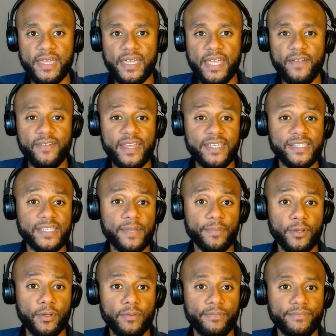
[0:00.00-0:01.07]
Even a
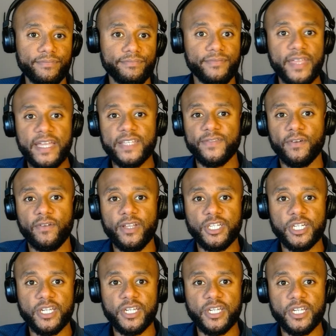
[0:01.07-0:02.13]
simple, "Thanks for
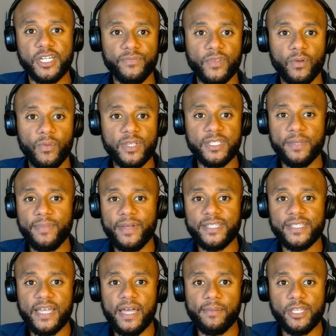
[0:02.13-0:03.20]
reaching out, what's the
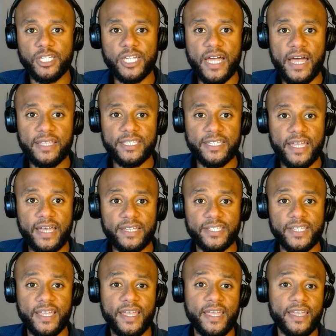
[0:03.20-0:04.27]
best time to chat?"
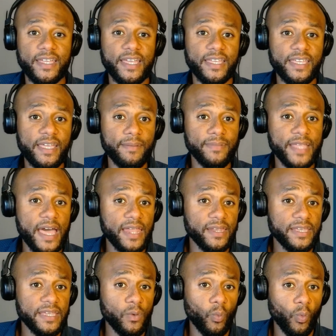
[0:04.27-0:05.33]
text can keep that
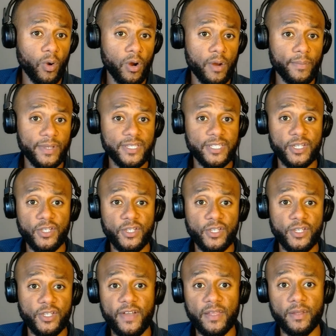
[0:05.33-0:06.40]
lead warm until
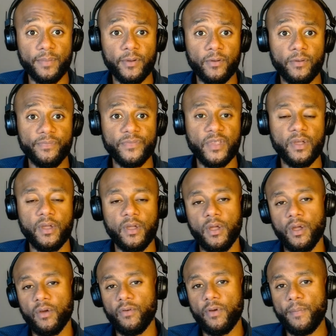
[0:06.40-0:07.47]
you're available.
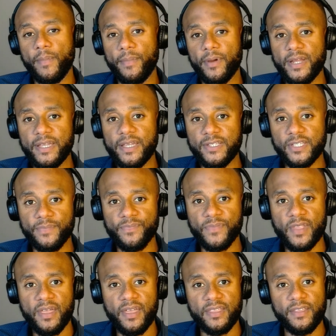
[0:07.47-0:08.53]
Remember this,
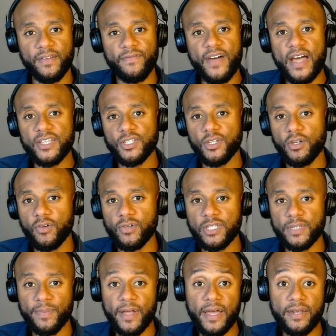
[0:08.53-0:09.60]
the faster you
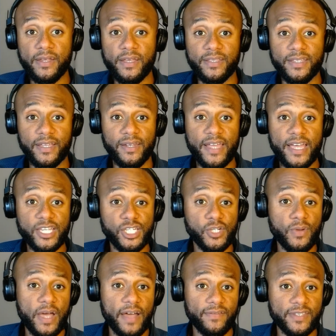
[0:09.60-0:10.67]
respond, the less you
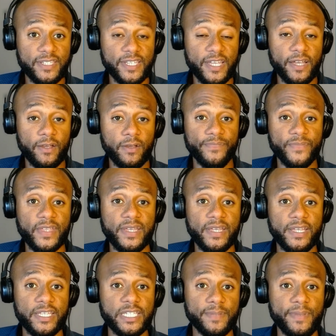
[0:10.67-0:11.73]
have to sell.
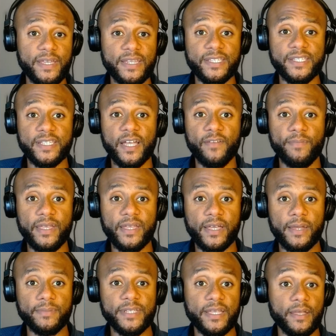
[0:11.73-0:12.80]
Speed itself
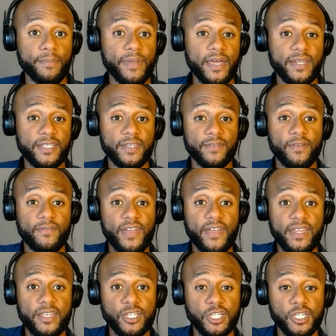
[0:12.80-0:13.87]
becomes a competitive
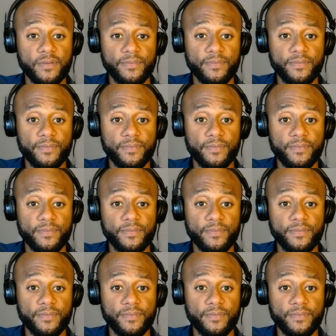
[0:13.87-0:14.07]
advantage.